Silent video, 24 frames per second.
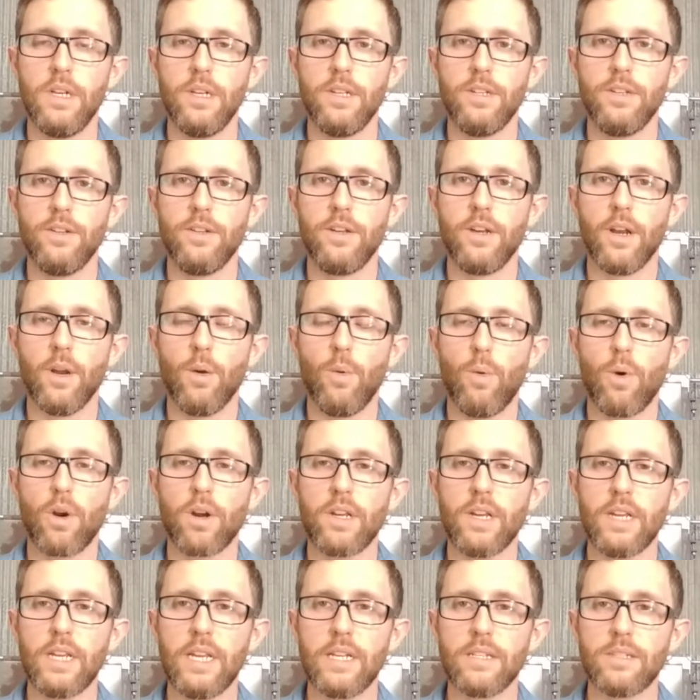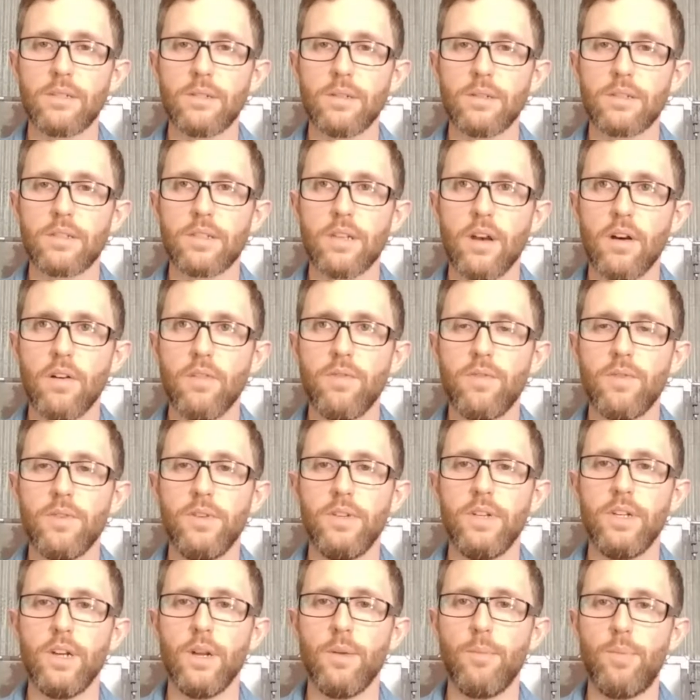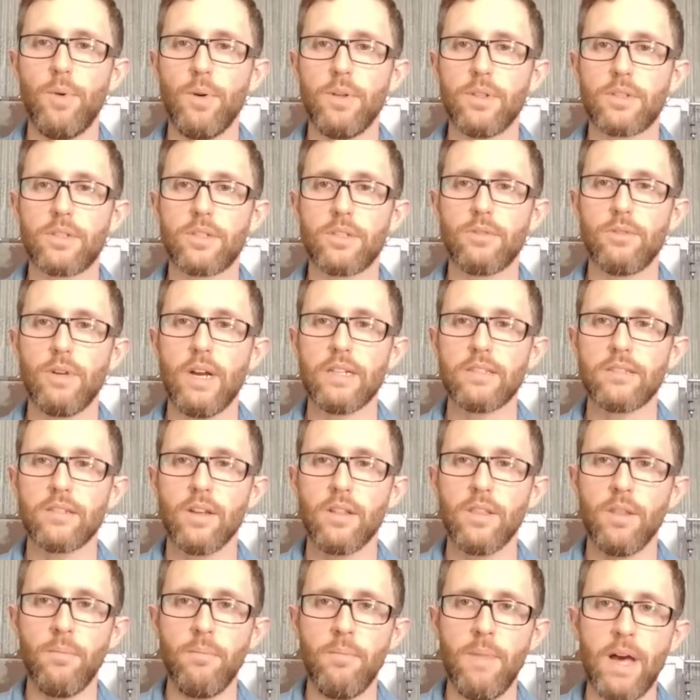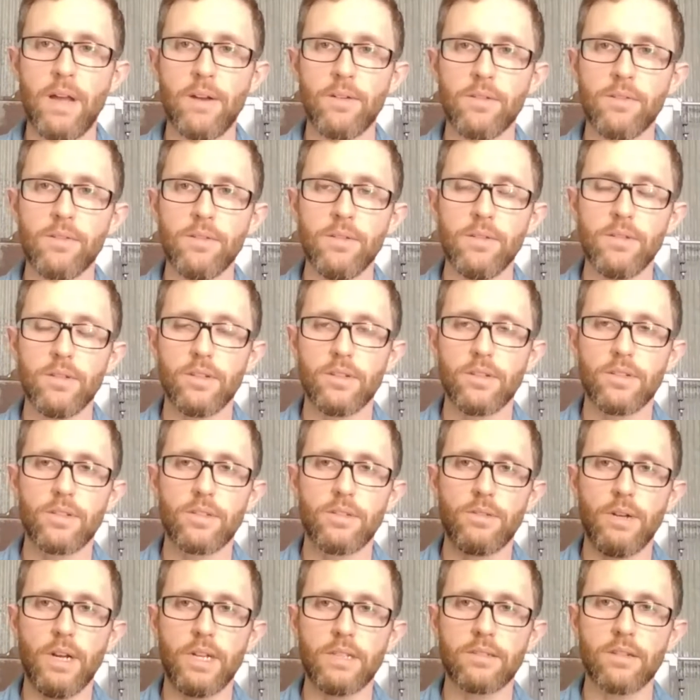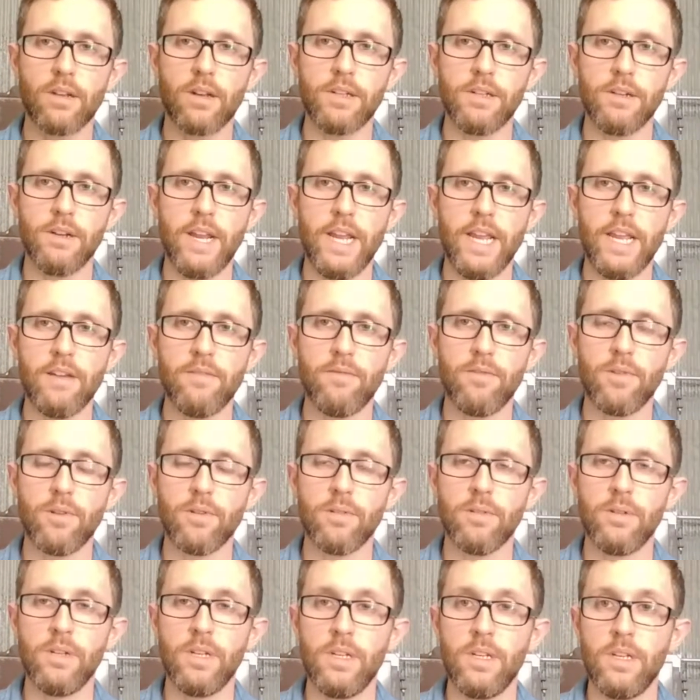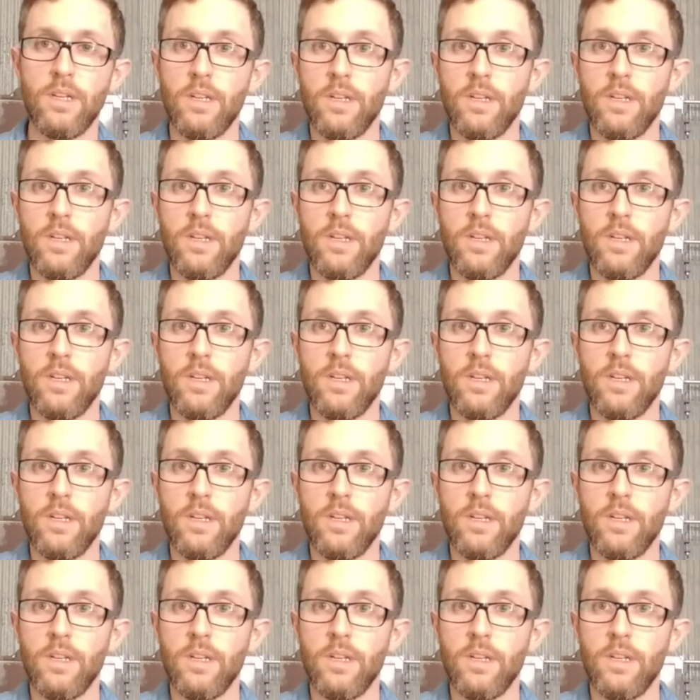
You're going to work against yourself. You're going to put stress on the metal, stress on your anvil,